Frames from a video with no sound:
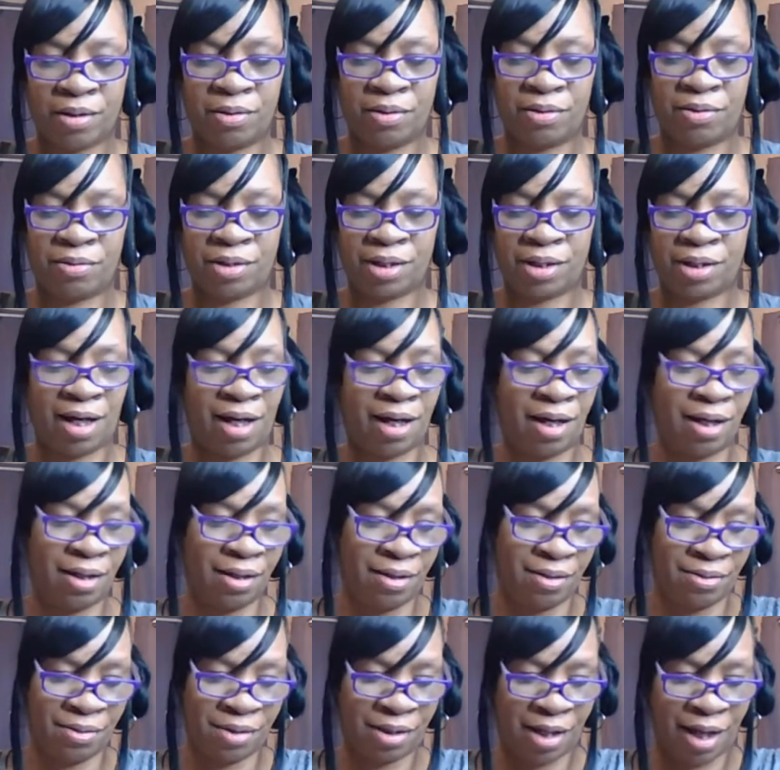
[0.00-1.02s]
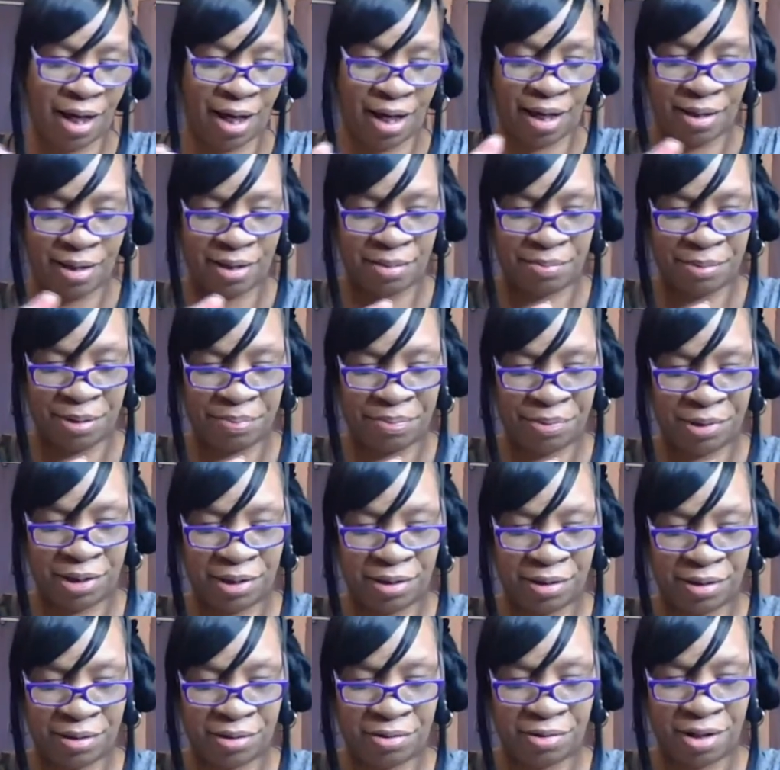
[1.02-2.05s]
Okay, okay. Let me put
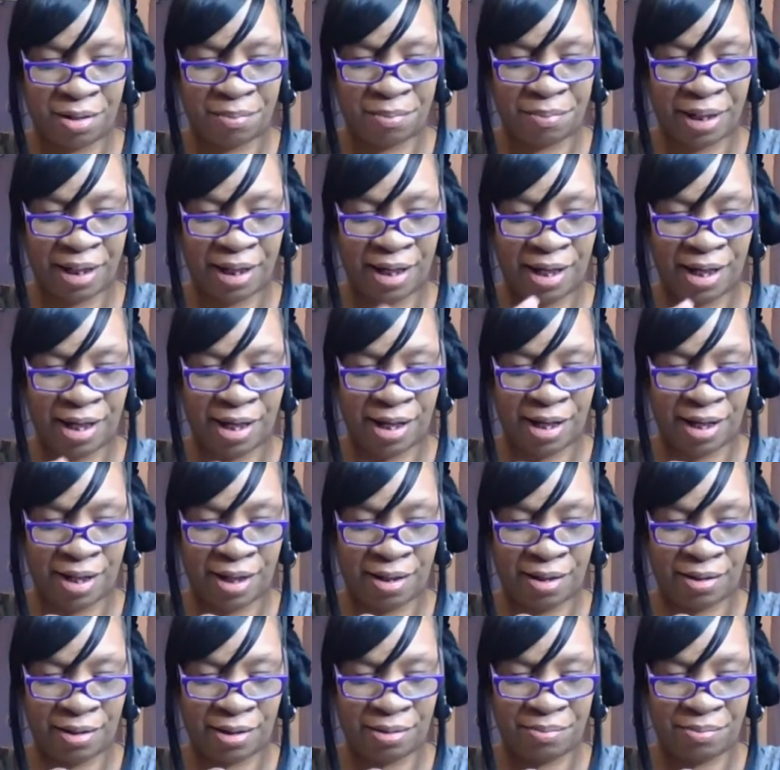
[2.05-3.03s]
a little on my hand.